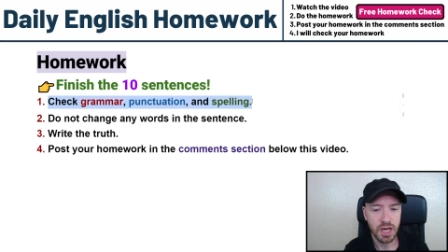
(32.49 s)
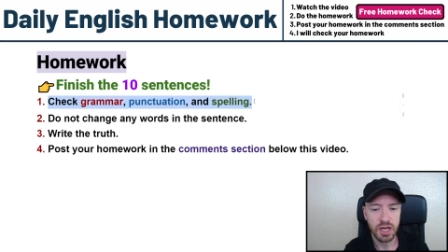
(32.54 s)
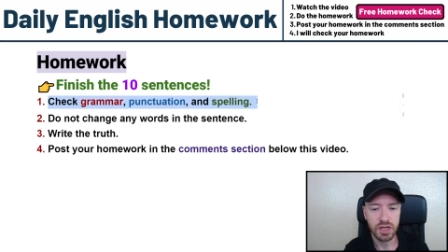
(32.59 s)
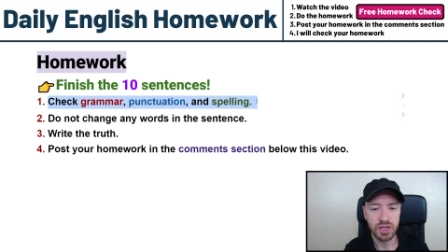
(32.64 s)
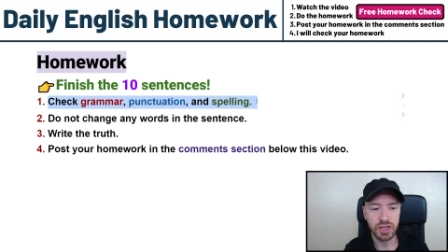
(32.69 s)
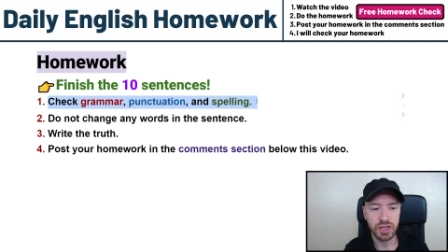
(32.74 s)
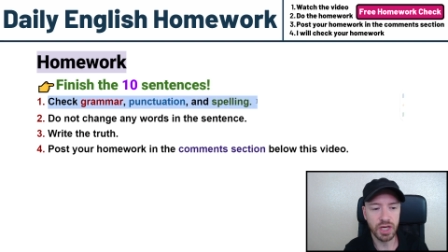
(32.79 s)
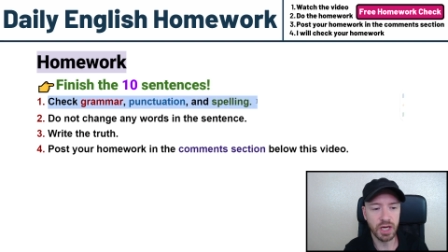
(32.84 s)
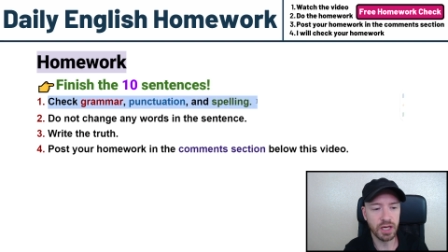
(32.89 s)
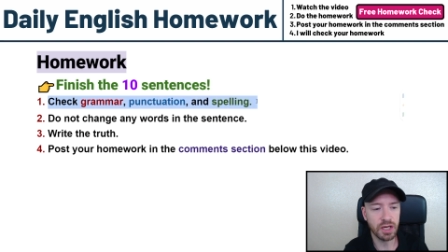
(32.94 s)

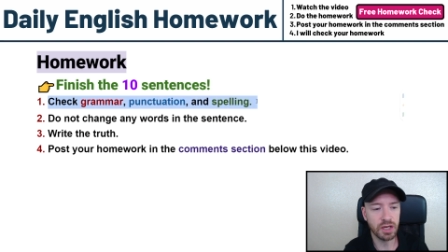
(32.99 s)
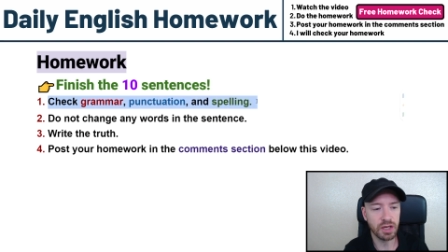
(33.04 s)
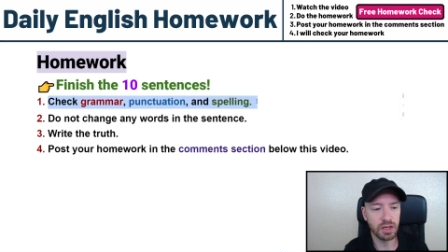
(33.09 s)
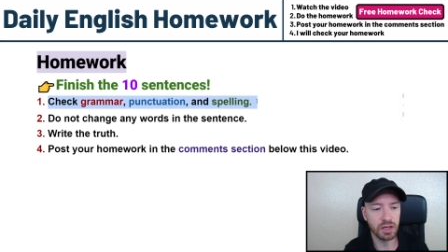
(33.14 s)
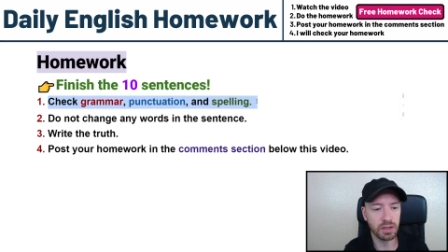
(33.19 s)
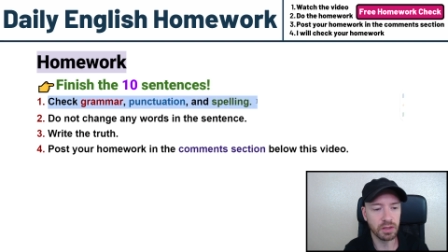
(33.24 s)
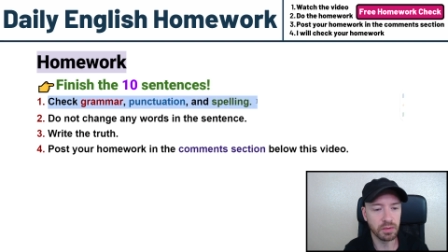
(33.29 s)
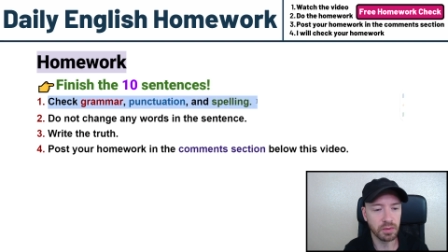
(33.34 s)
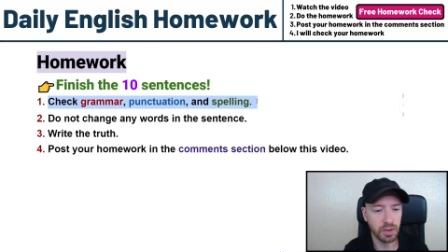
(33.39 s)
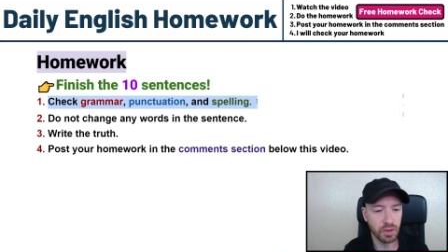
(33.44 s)
Check
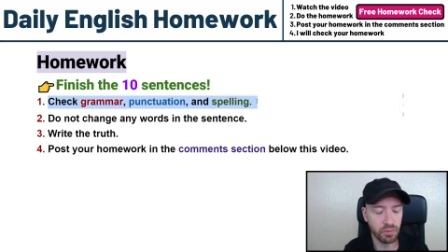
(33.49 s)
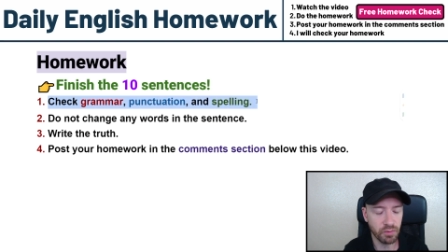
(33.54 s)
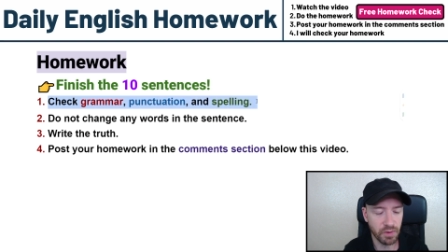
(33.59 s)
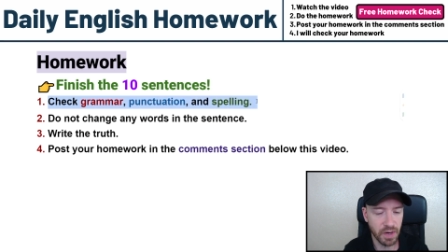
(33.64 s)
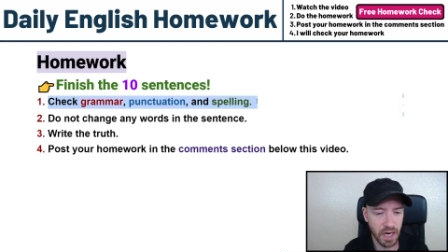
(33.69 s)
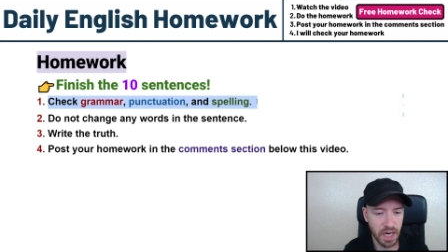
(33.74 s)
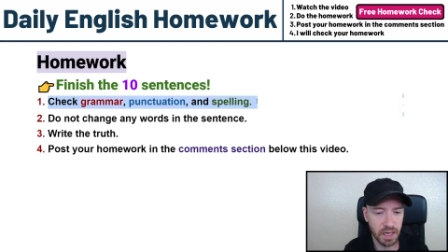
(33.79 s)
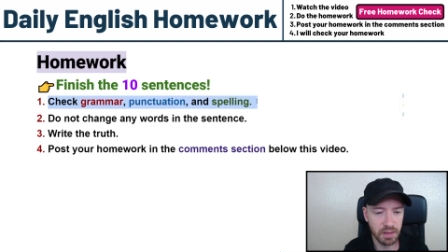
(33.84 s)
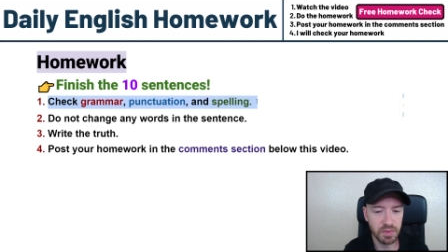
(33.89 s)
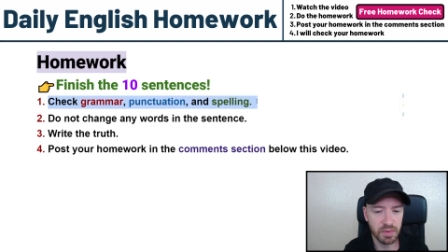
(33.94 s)
your
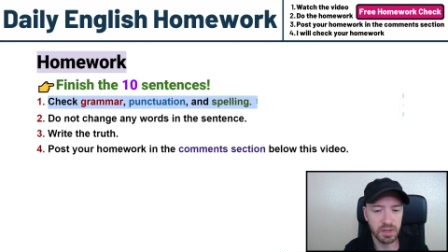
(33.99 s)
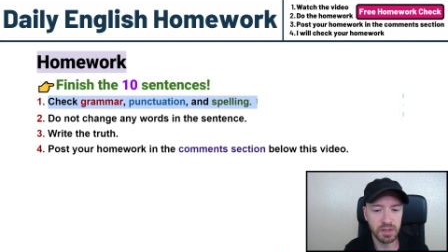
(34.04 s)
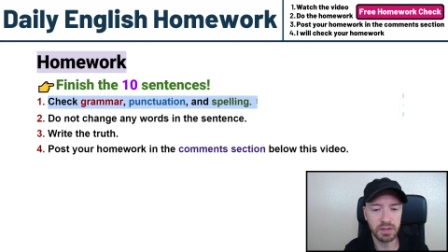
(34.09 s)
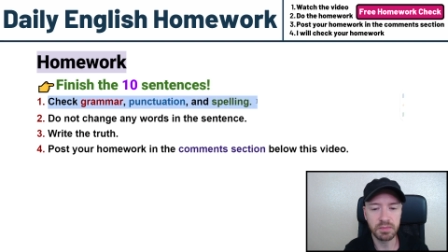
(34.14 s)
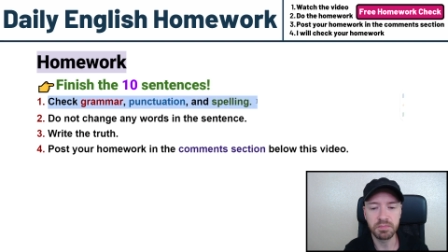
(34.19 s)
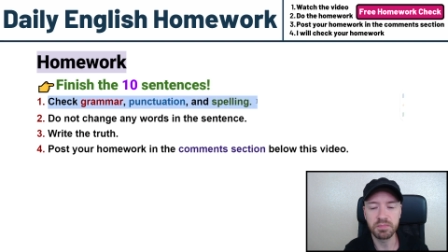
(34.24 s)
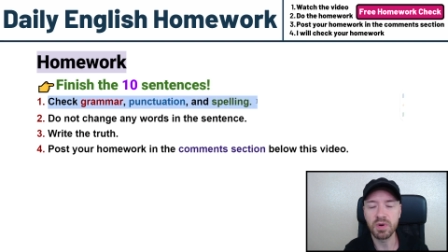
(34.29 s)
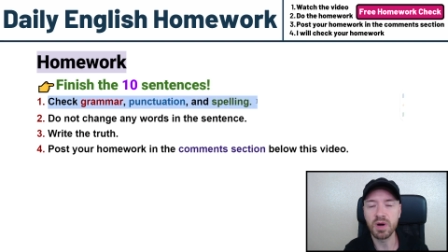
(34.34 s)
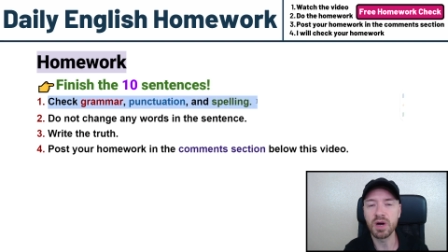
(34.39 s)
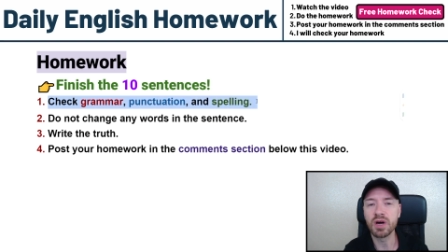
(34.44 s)
grammar,
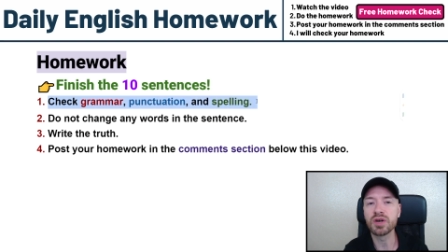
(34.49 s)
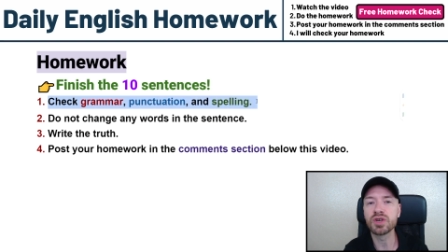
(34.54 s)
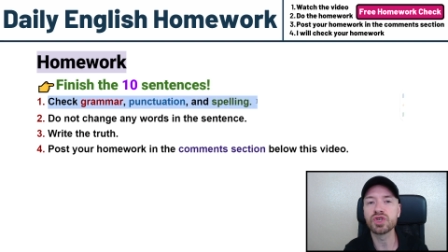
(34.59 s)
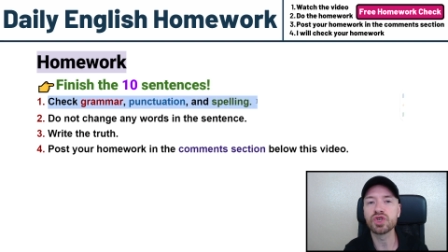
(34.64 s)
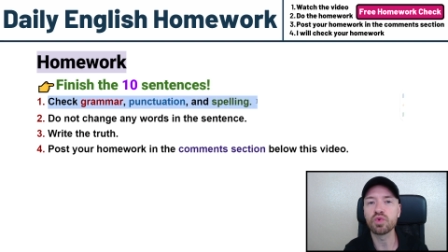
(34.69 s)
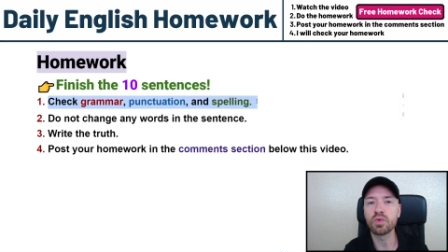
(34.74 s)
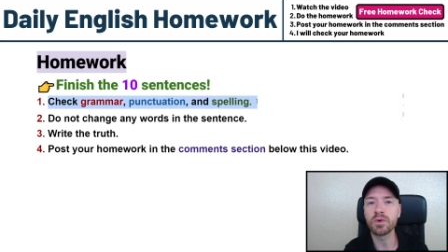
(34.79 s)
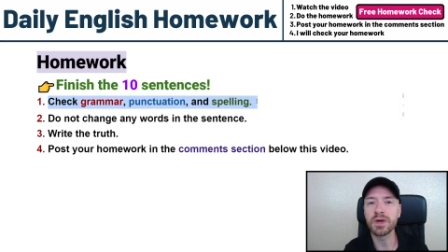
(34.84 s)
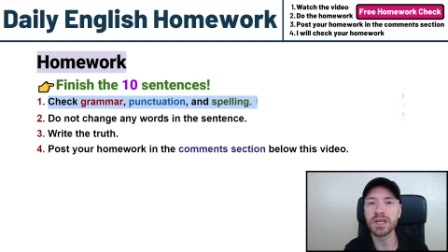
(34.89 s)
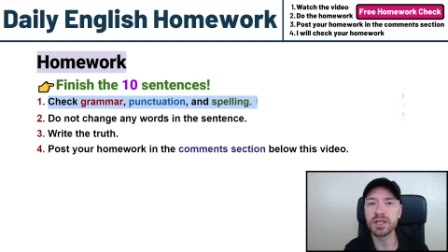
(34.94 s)

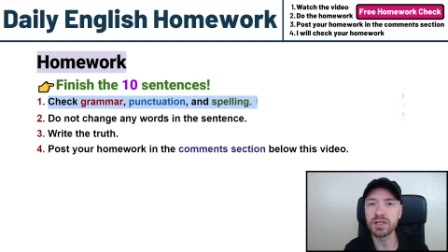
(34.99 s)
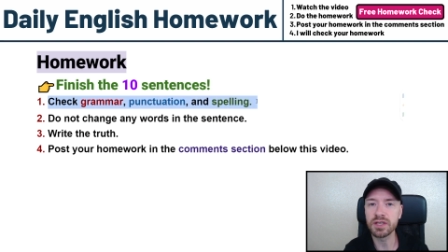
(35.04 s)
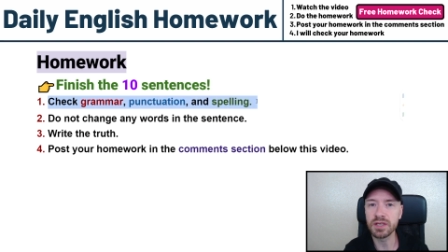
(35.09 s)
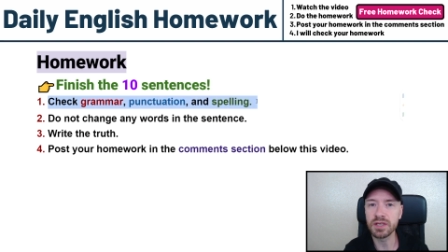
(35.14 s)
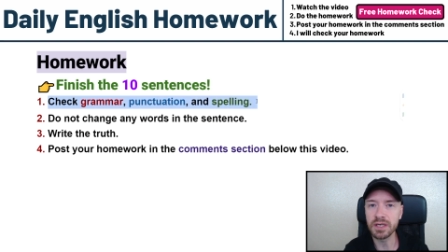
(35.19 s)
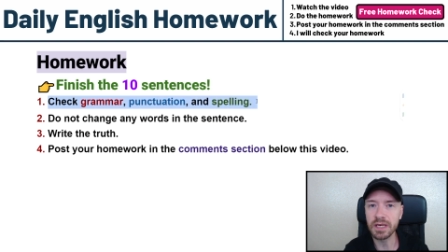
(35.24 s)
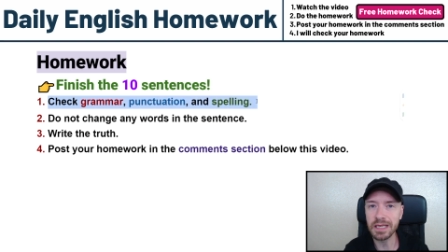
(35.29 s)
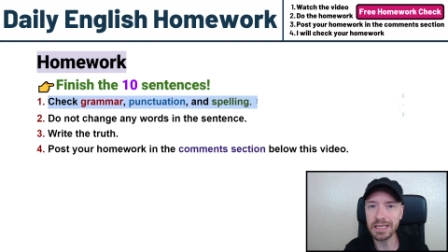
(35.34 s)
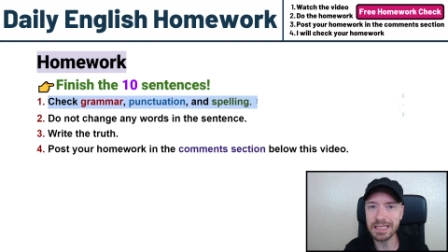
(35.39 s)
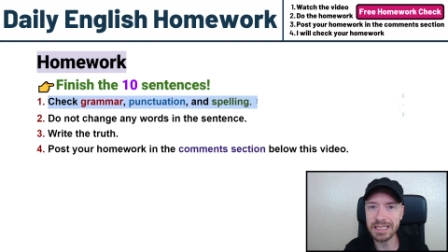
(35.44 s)
punctuation,
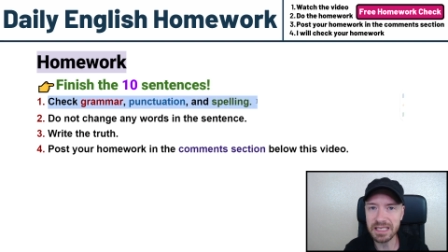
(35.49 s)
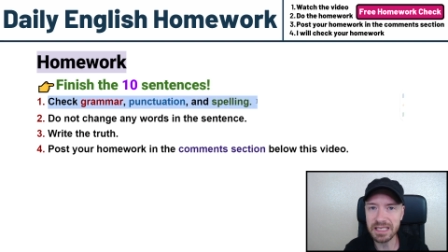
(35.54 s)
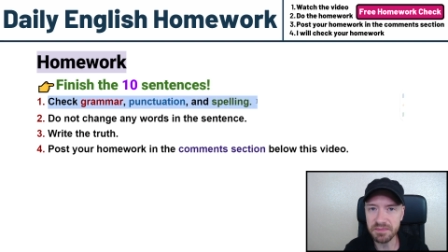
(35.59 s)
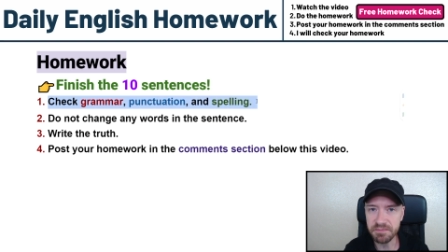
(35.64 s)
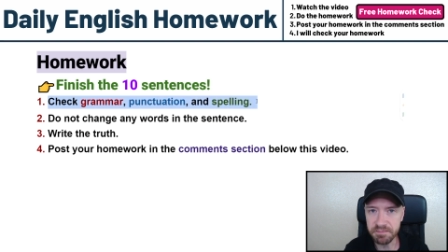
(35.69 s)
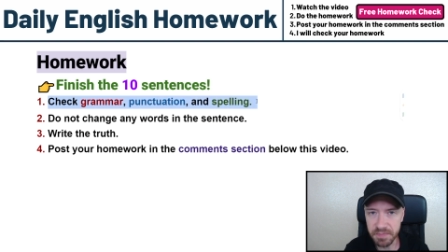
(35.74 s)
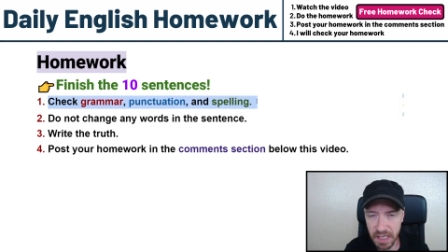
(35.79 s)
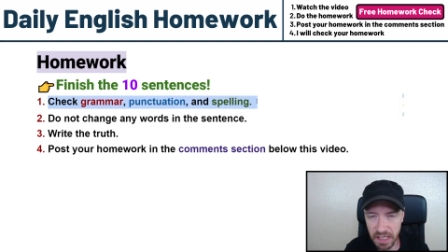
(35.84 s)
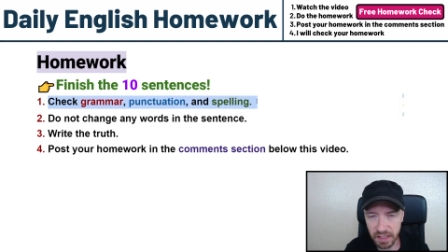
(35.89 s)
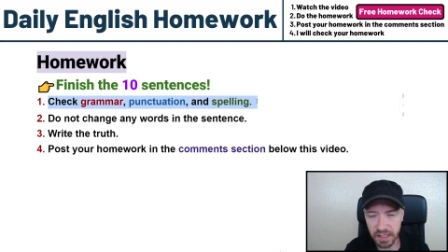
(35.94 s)
and
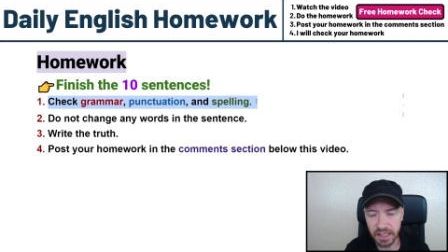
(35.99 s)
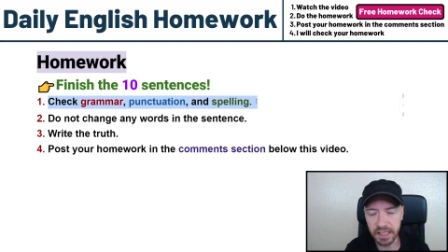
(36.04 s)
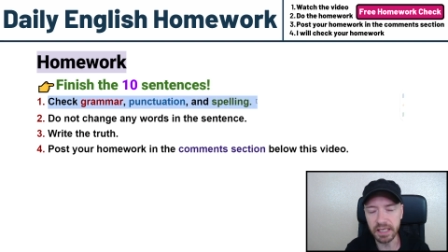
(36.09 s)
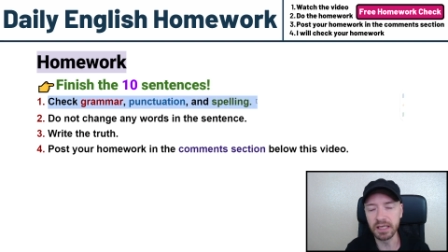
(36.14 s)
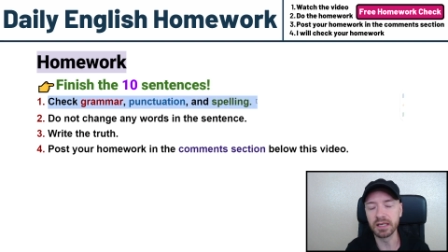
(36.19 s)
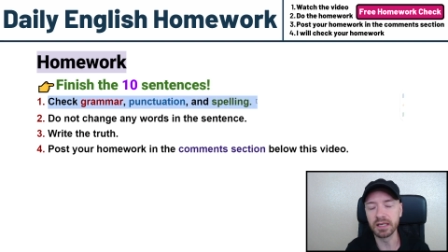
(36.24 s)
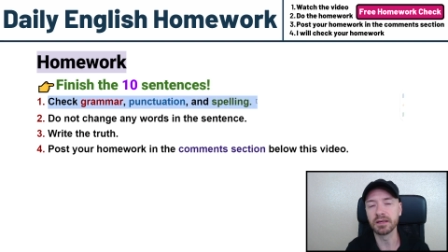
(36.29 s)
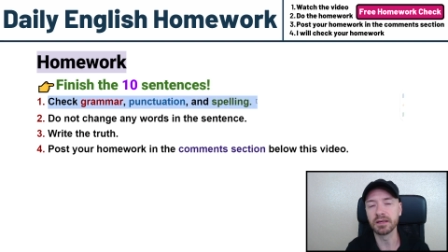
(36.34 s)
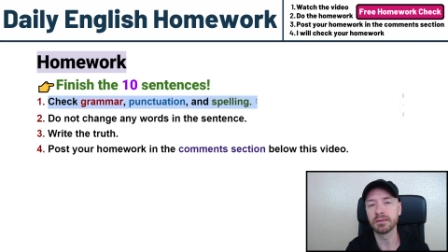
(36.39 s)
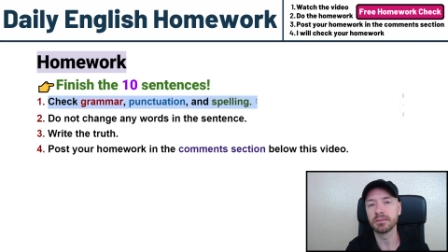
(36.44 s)

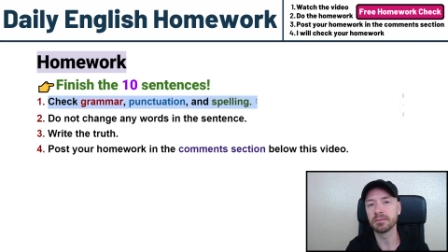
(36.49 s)
spelling.